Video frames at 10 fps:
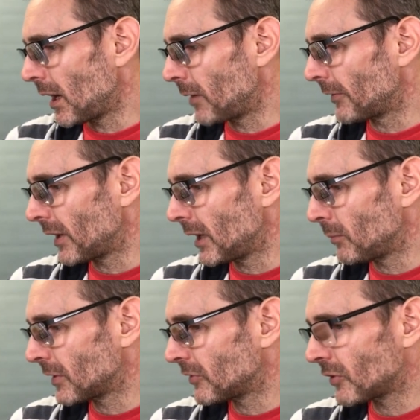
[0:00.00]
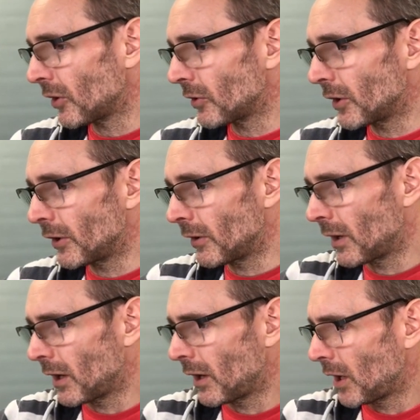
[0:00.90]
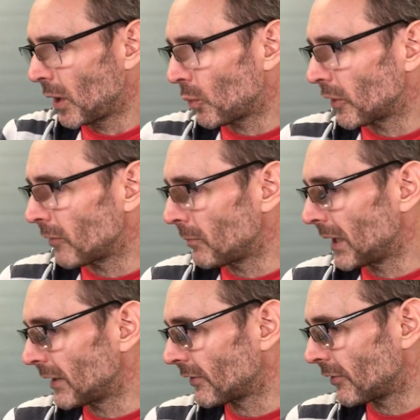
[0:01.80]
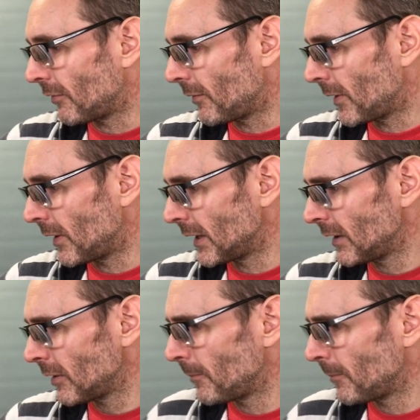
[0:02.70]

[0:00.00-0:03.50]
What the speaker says: So let me show you what I've managed to find.